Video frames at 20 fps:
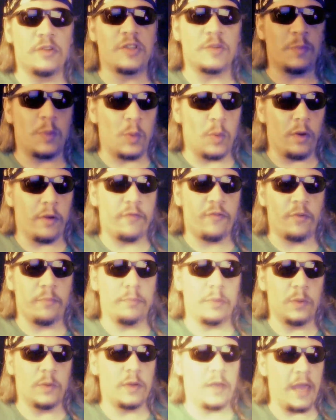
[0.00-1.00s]
support from
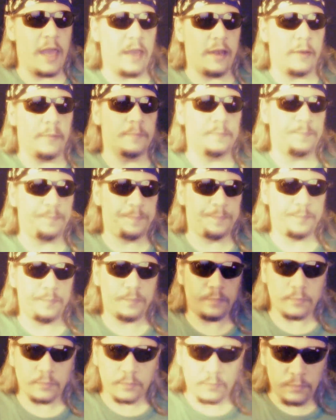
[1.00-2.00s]
Buchanan.
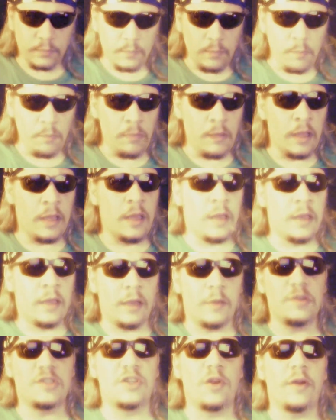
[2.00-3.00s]

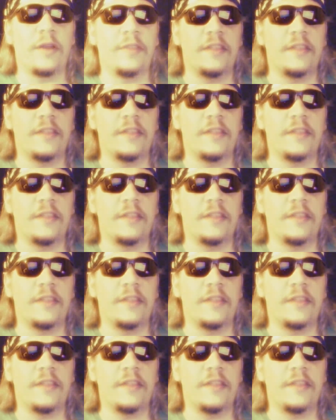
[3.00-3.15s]
It was during